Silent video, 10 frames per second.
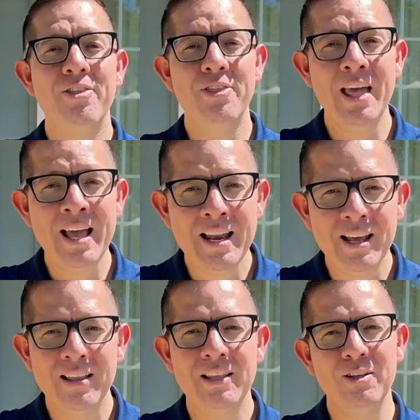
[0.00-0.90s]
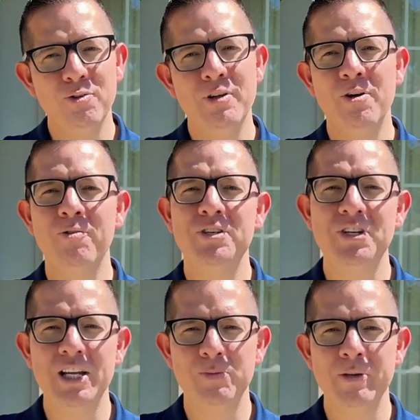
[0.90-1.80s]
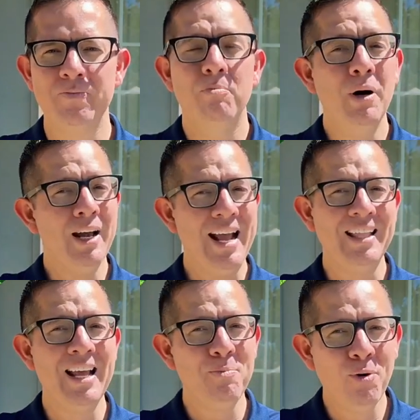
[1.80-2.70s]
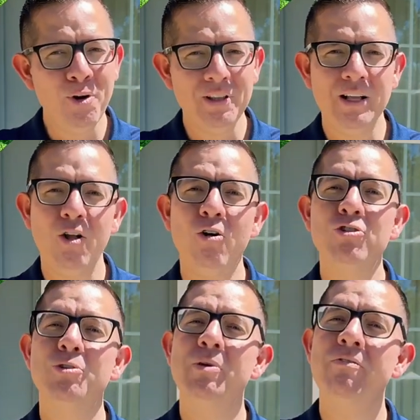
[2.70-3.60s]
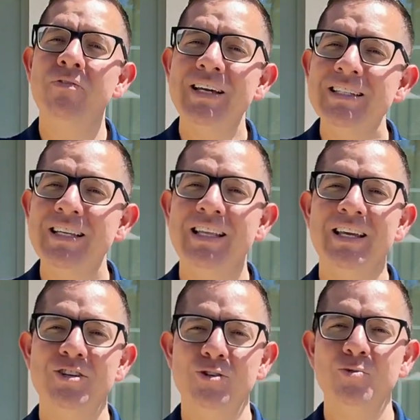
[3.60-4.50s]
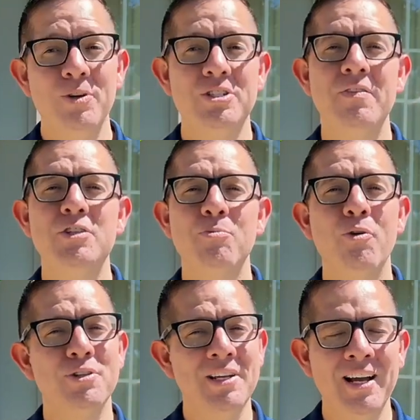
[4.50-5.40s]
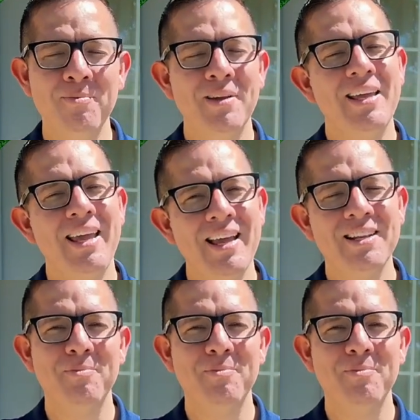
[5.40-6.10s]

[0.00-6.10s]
Then they'll do their own assessment. But at that point, they'll also be fixing the issue, which saves you both time and